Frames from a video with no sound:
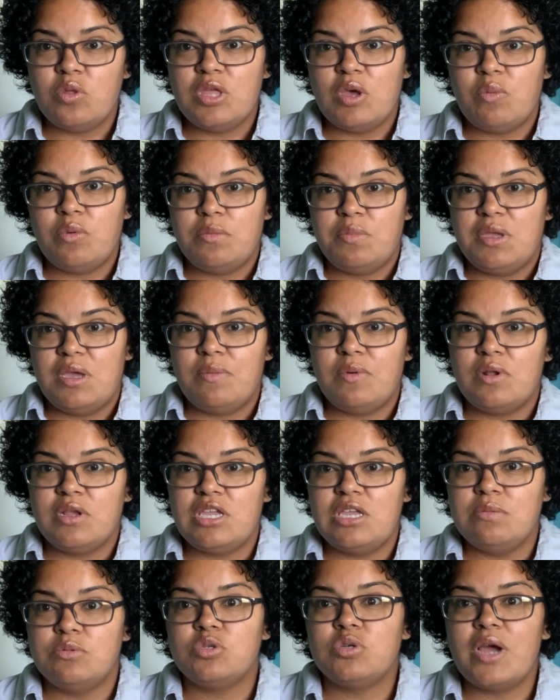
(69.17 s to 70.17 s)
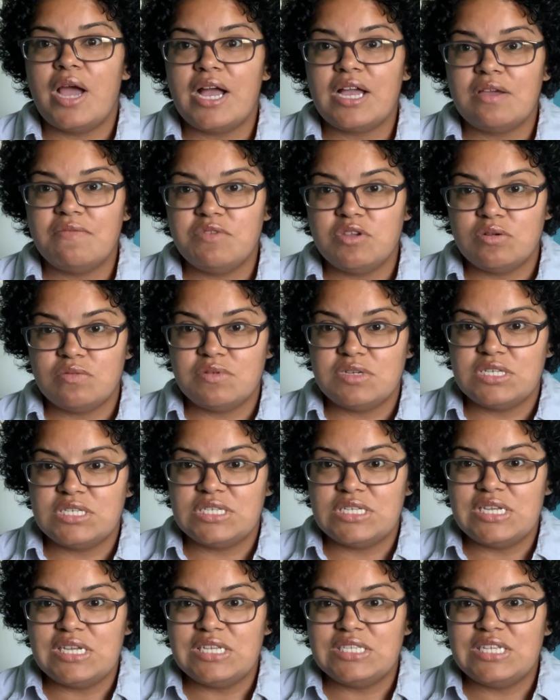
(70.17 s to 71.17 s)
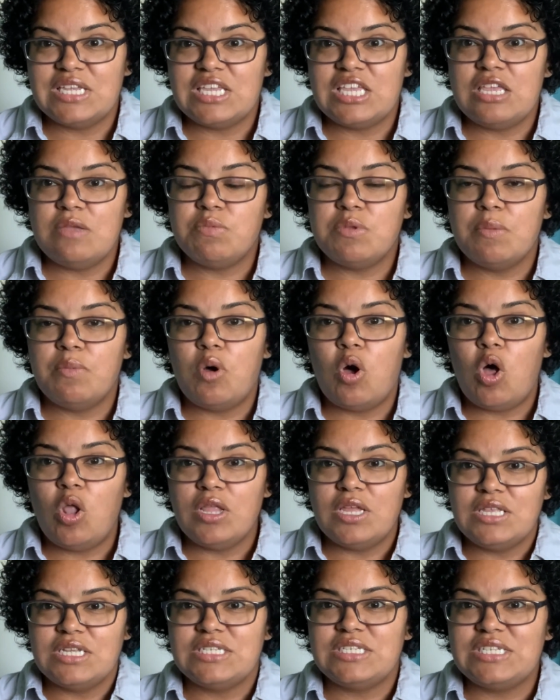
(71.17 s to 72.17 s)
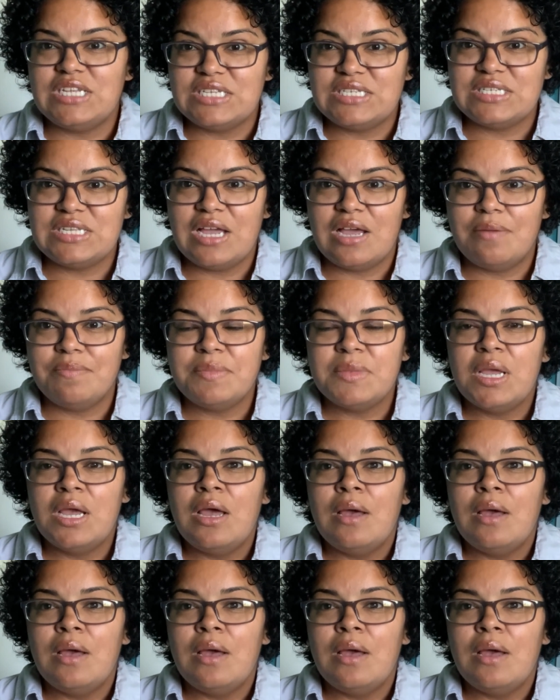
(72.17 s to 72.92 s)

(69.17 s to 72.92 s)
that would be able to keep track of your receipts and keep them all in a system.